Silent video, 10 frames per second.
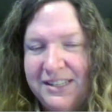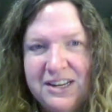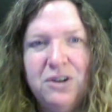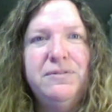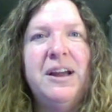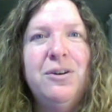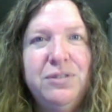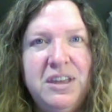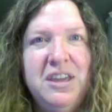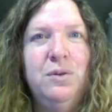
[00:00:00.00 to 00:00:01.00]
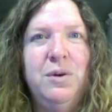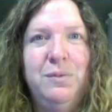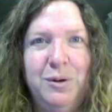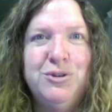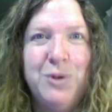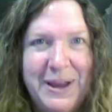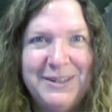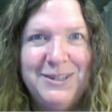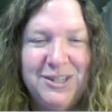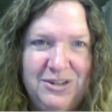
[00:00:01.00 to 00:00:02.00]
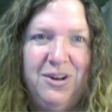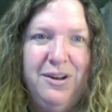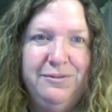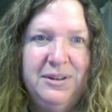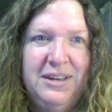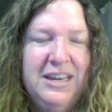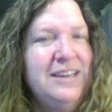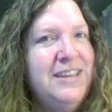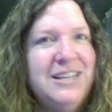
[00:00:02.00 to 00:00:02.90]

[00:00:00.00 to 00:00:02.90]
to clarify our thinking what we're trying to solve.